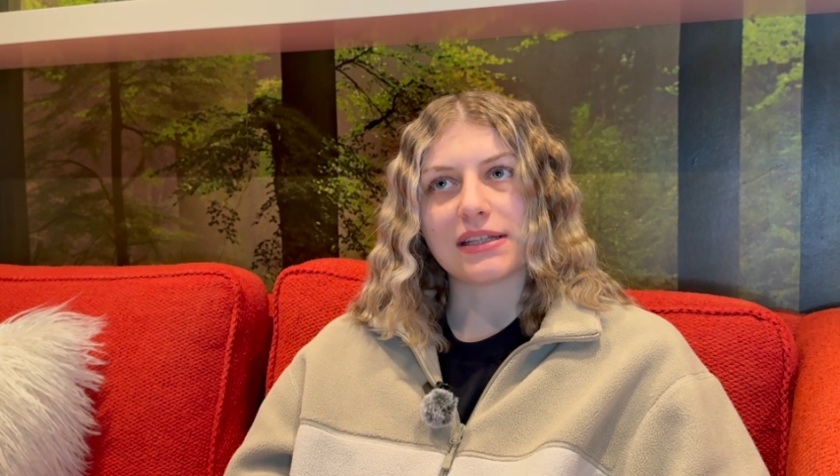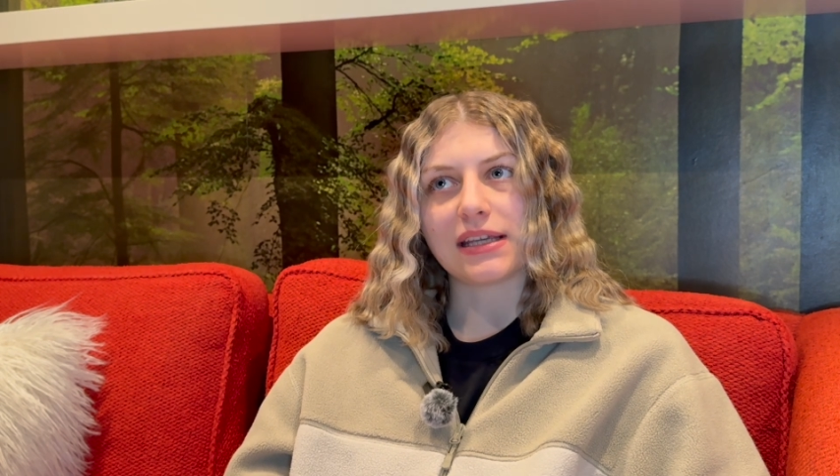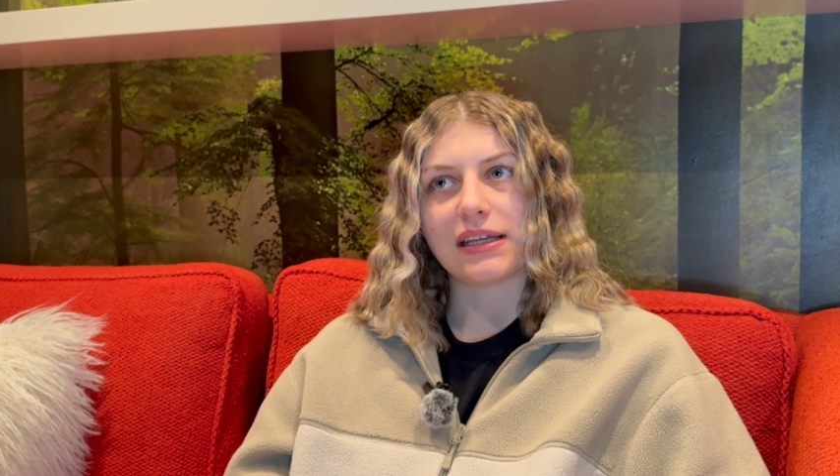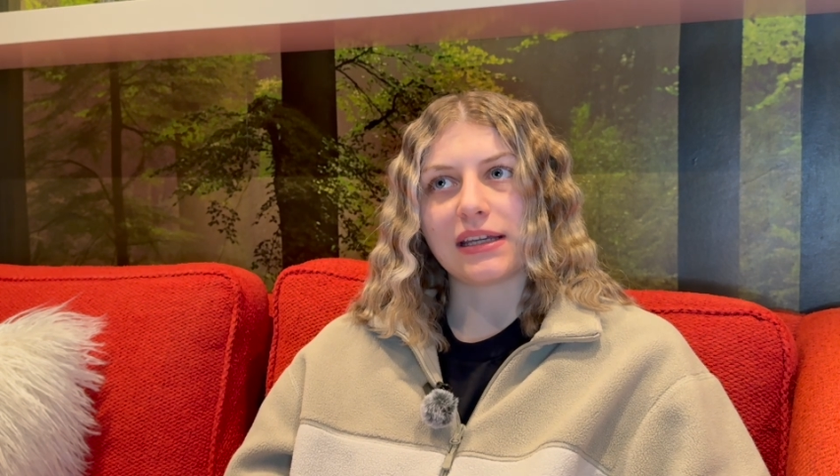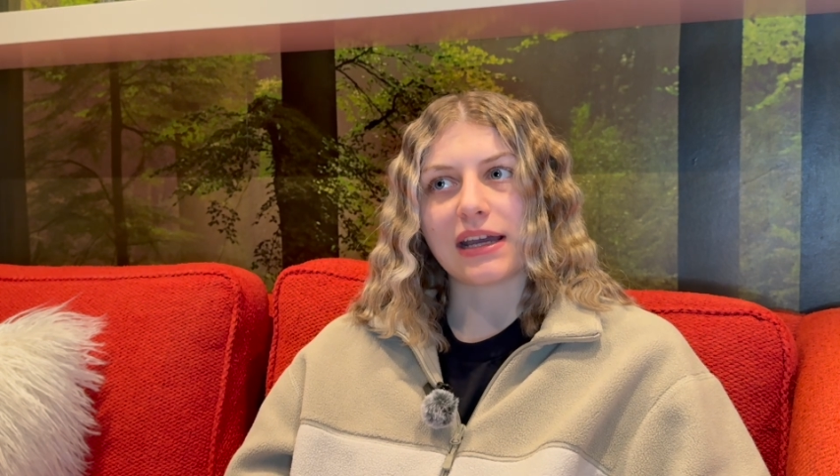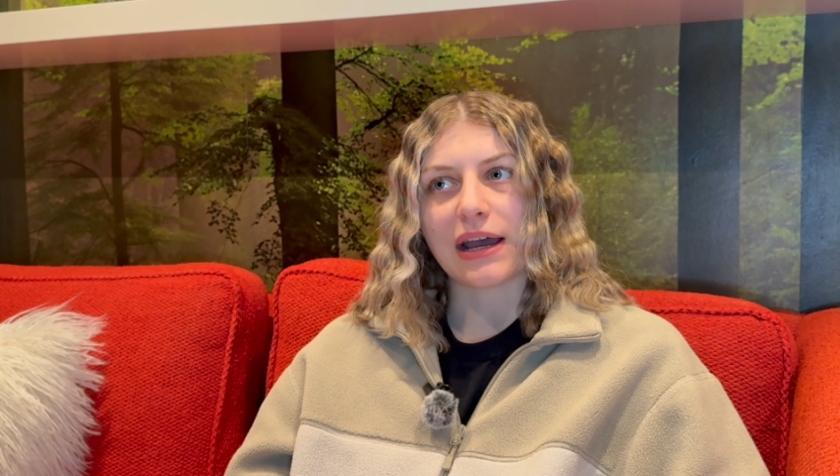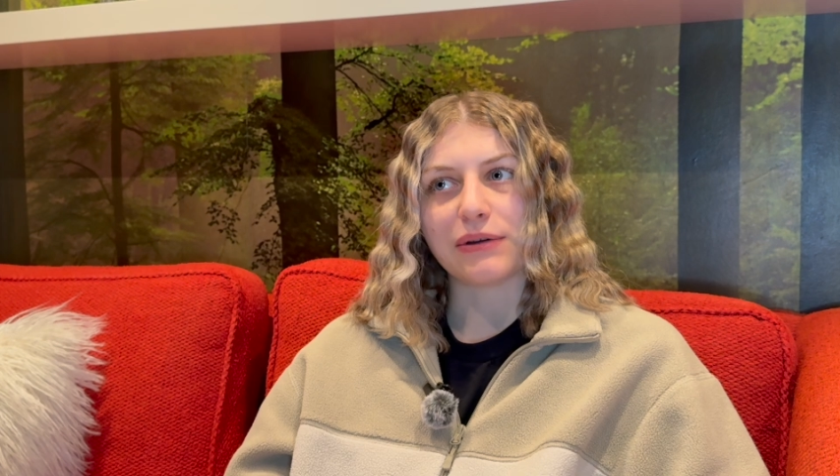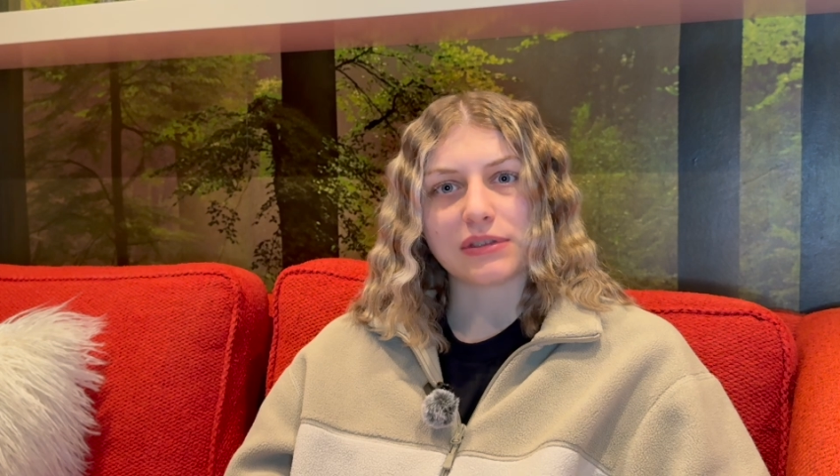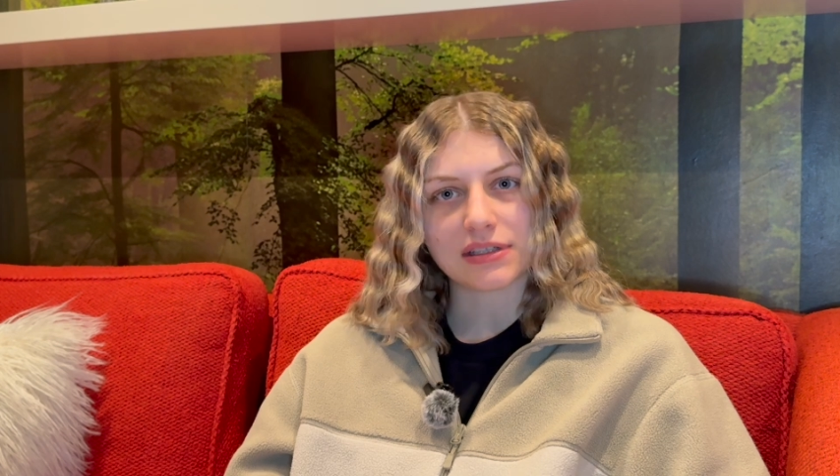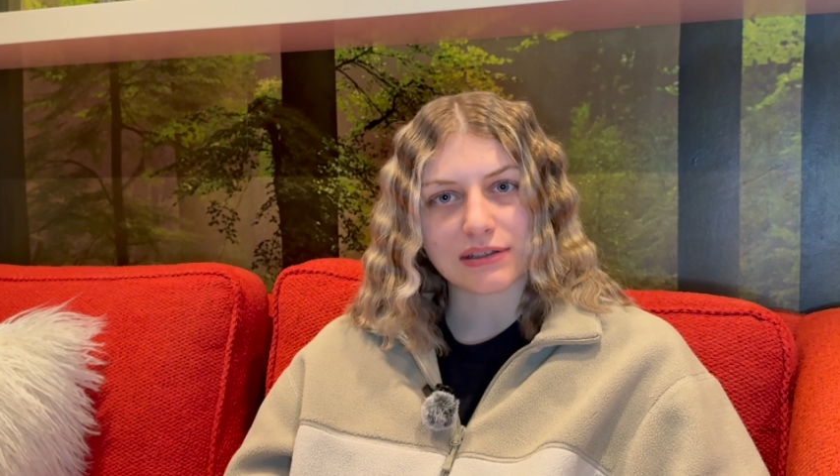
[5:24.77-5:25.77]
the
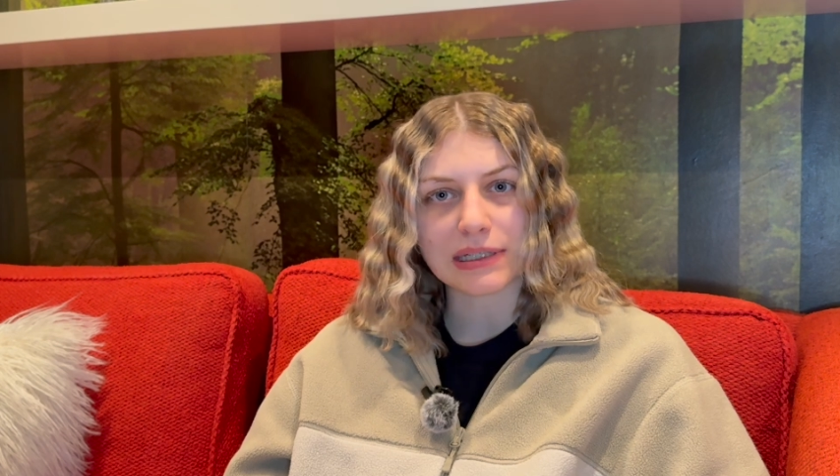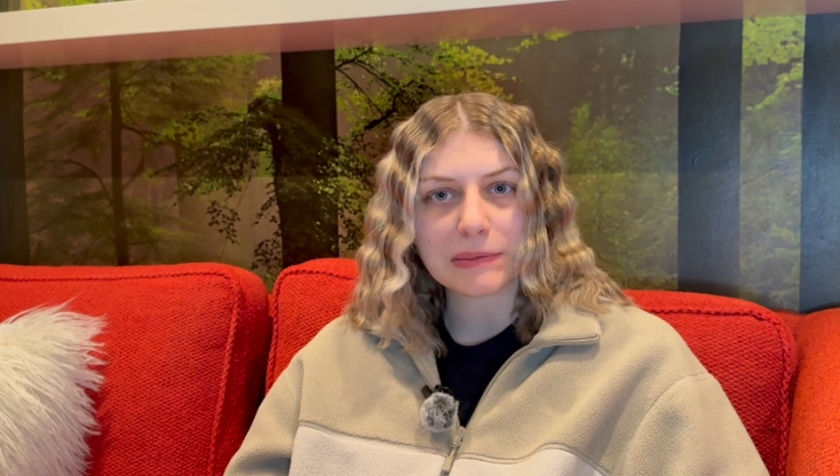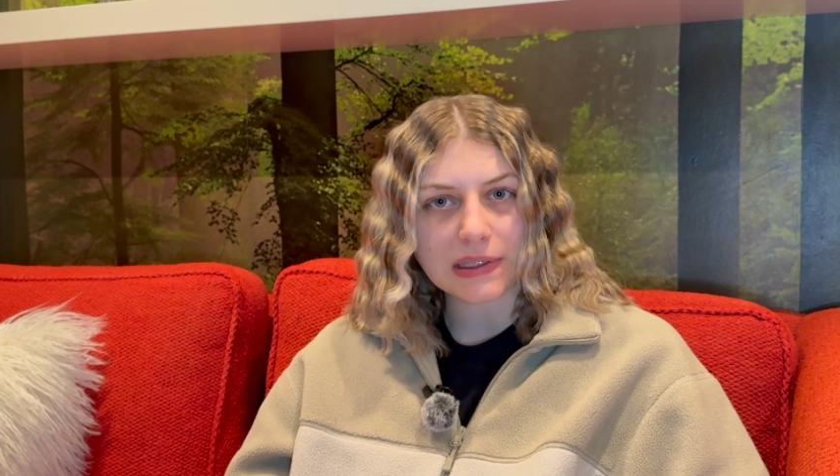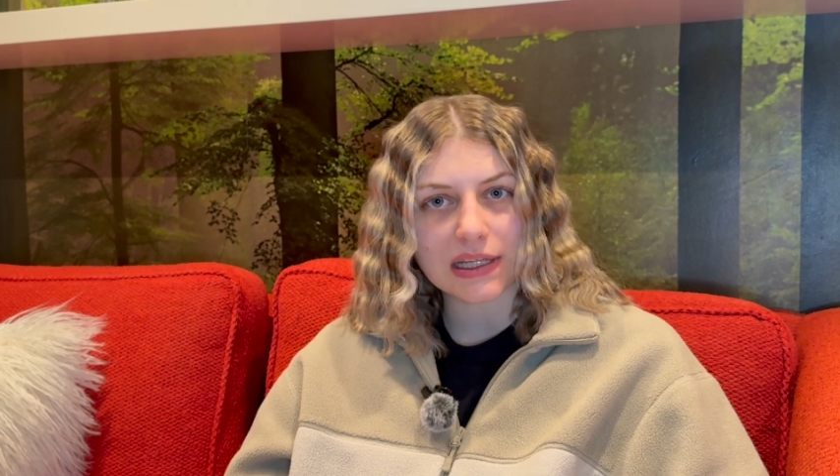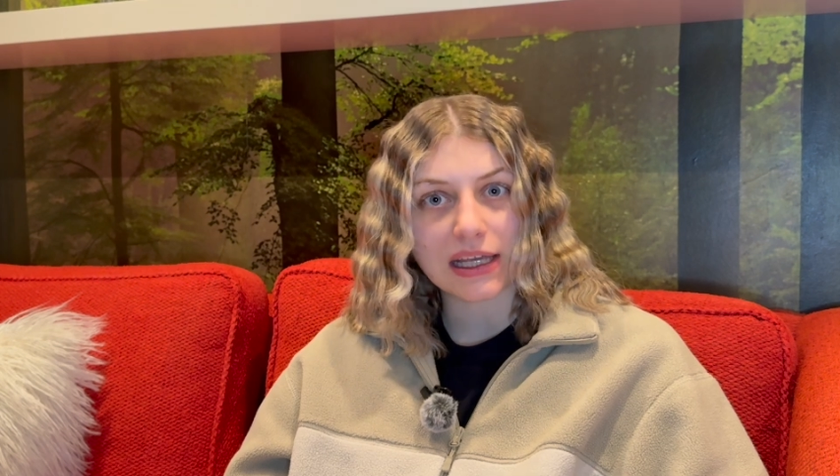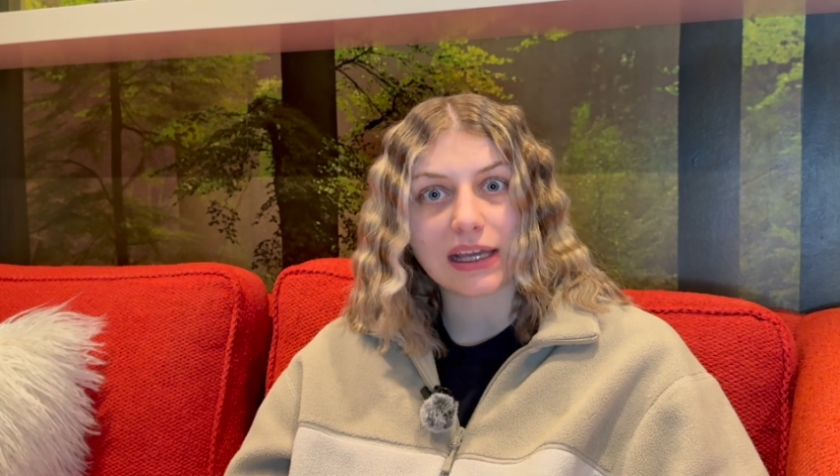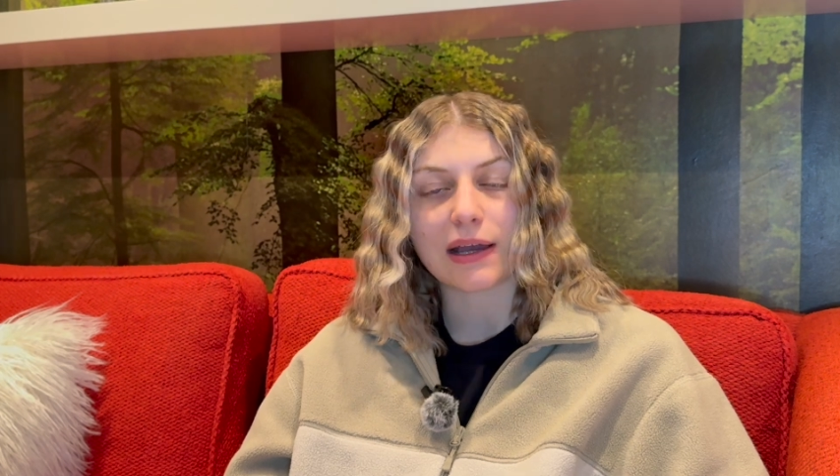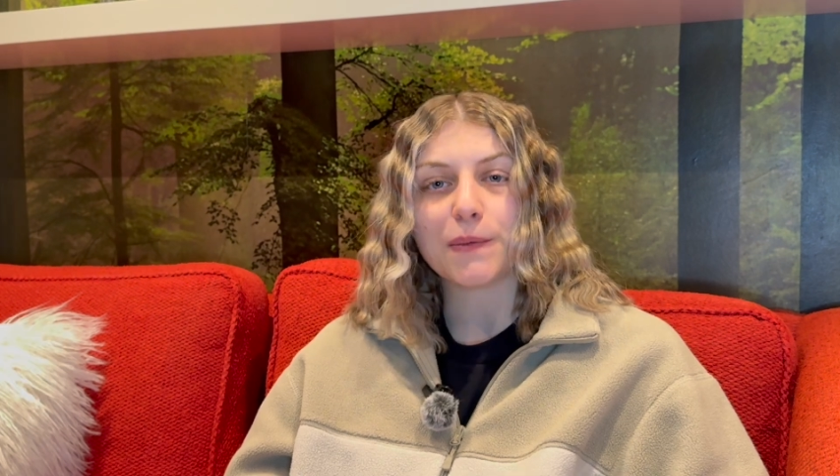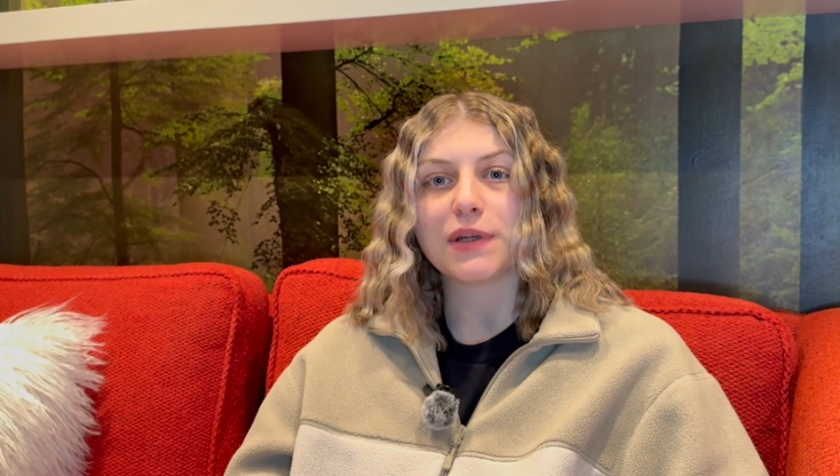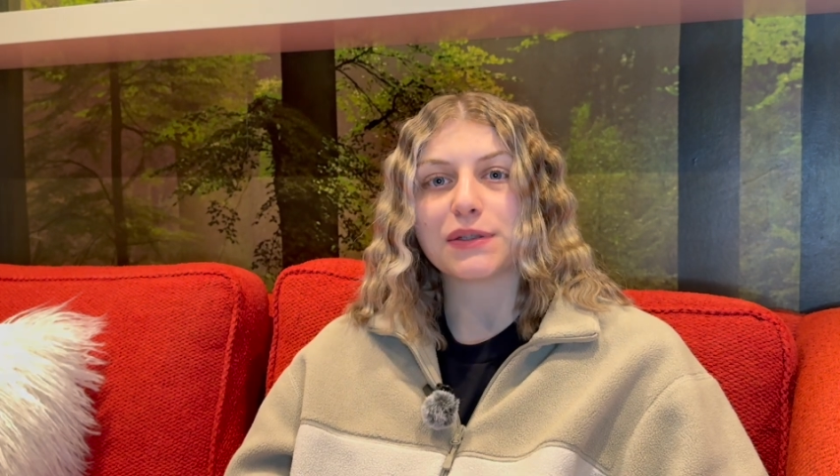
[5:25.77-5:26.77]
house is going to be like,
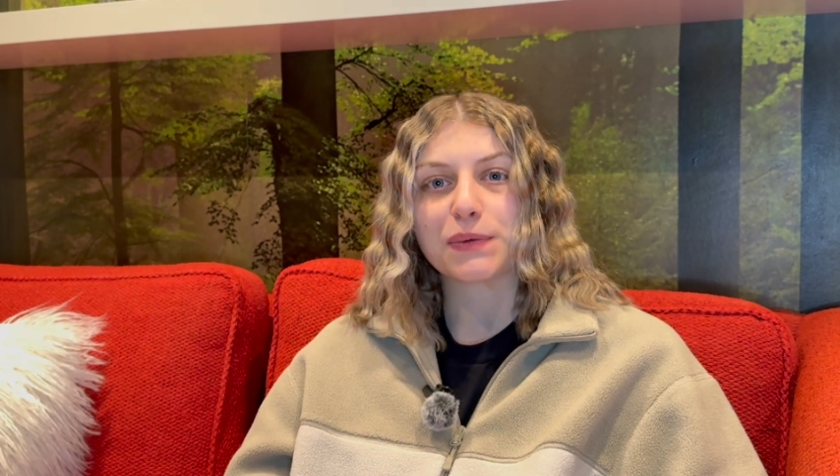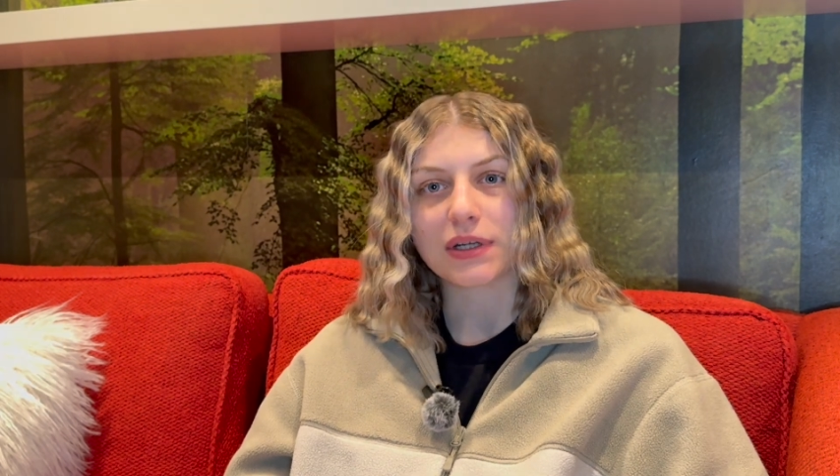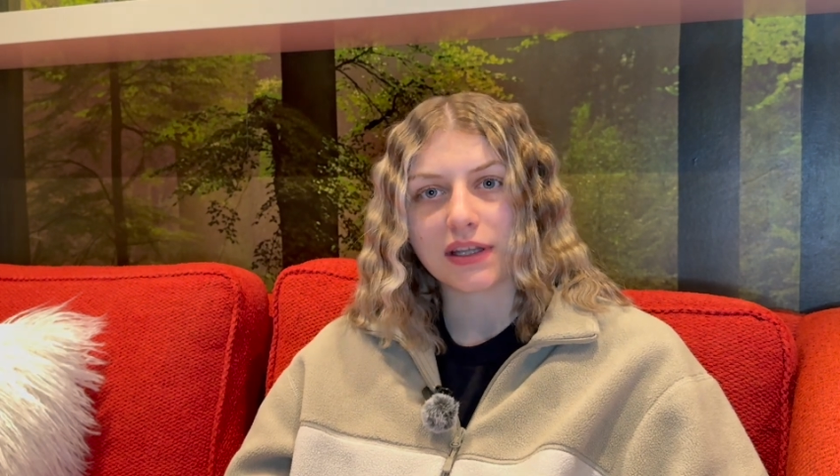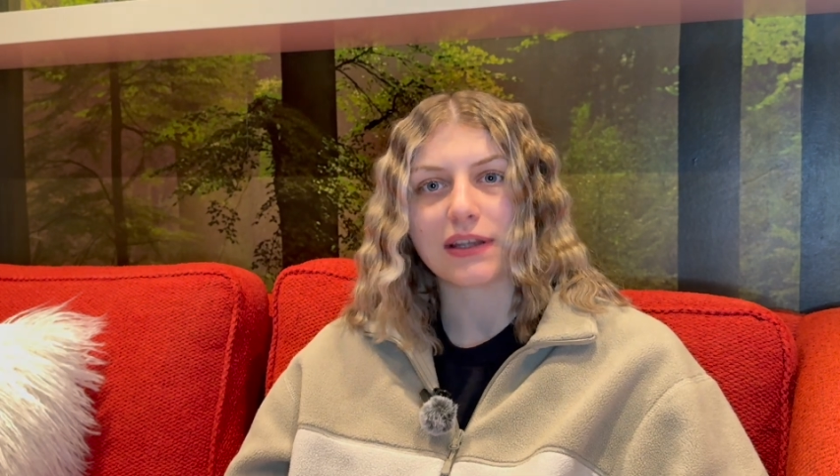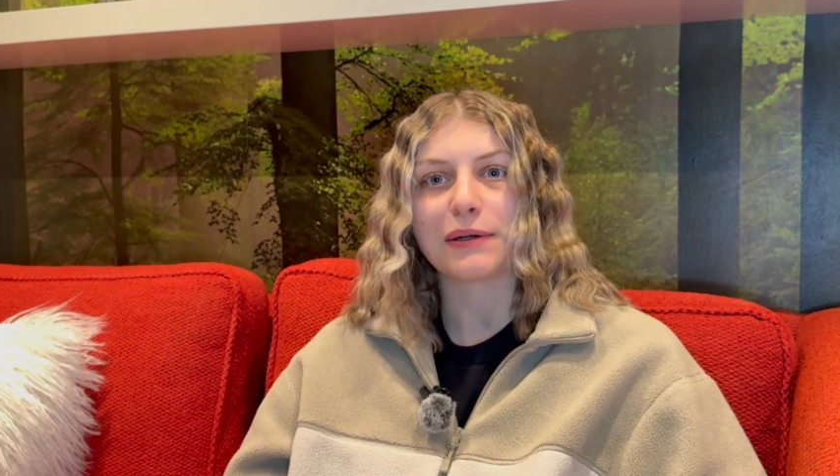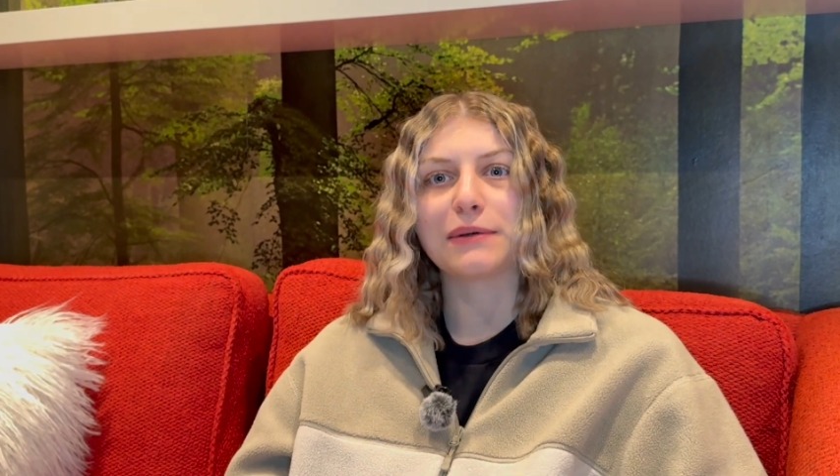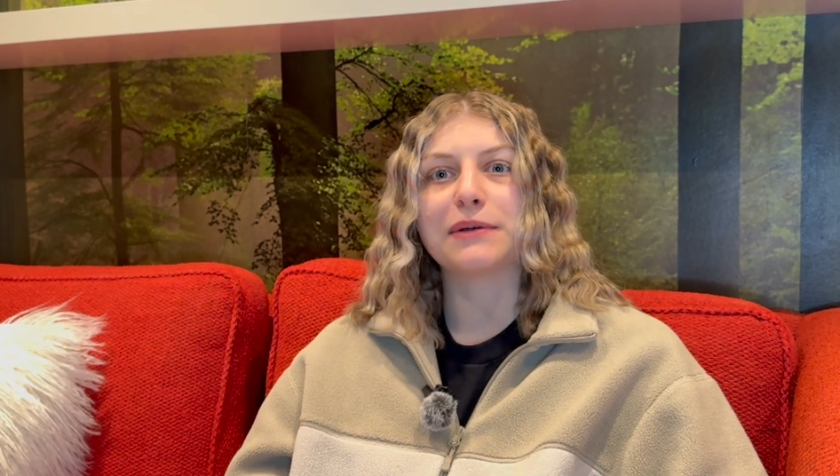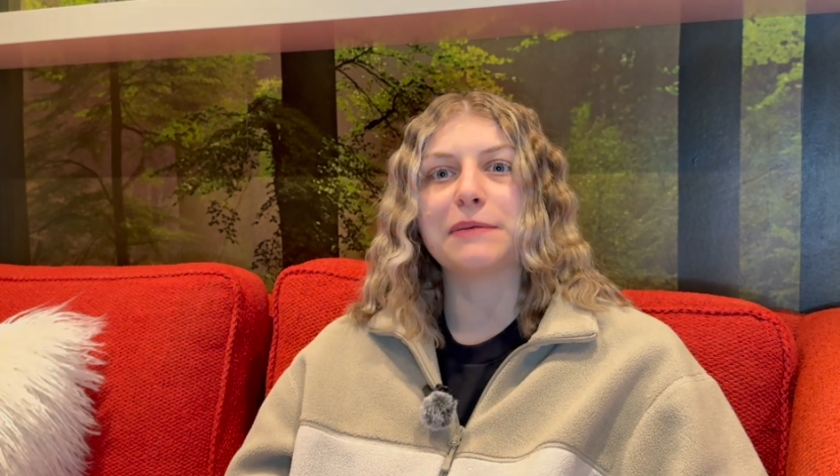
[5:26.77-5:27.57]
how much work there will